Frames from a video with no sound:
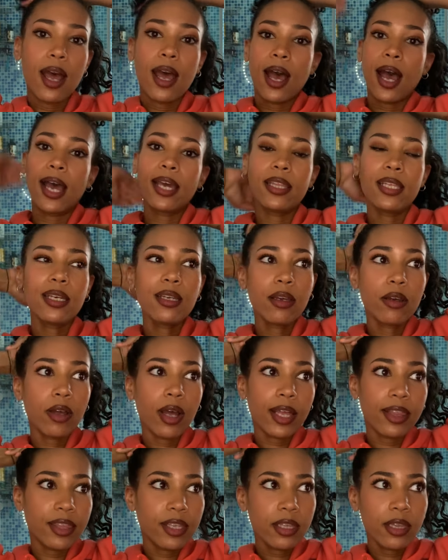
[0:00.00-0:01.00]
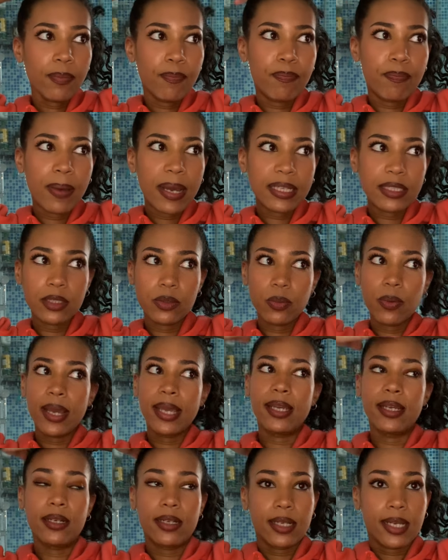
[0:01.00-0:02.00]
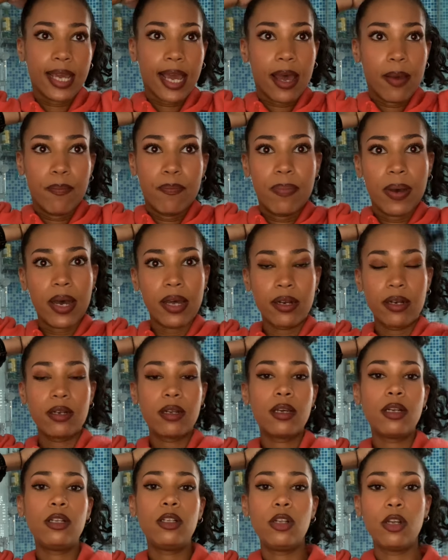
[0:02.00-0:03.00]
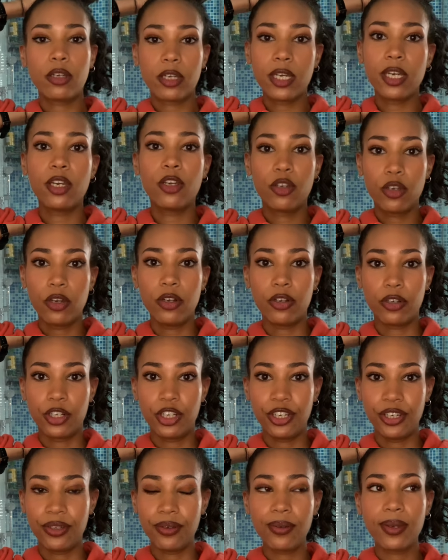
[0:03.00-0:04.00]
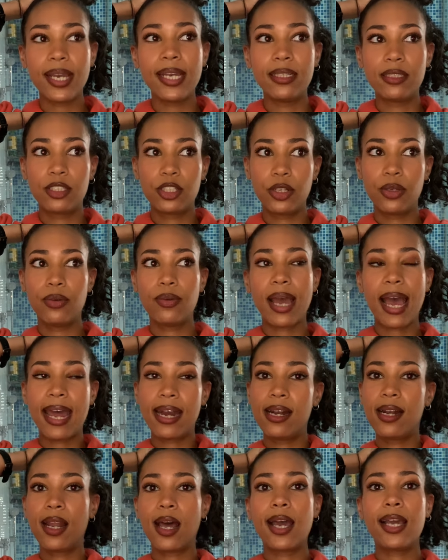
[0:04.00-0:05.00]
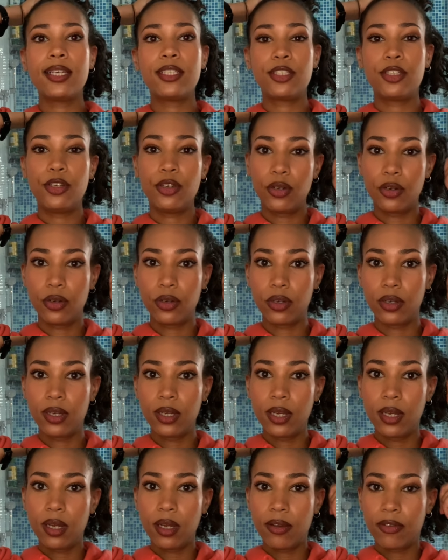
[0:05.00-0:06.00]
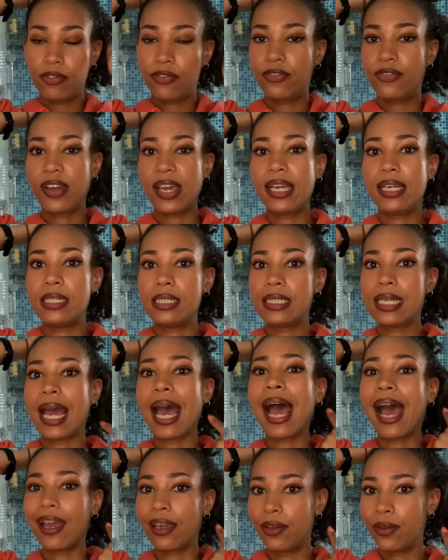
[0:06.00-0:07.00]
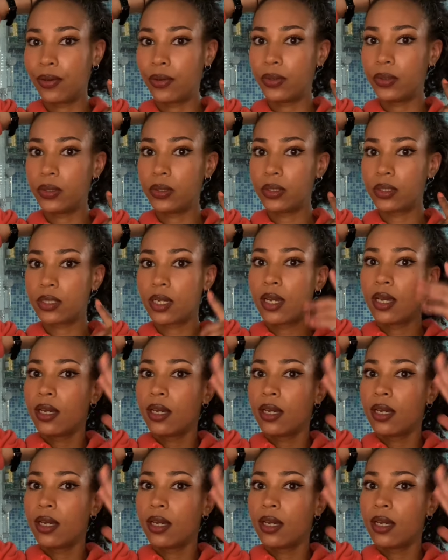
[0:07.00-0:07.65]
I think the best way to get a bun looking good on you is to analyze your face angles.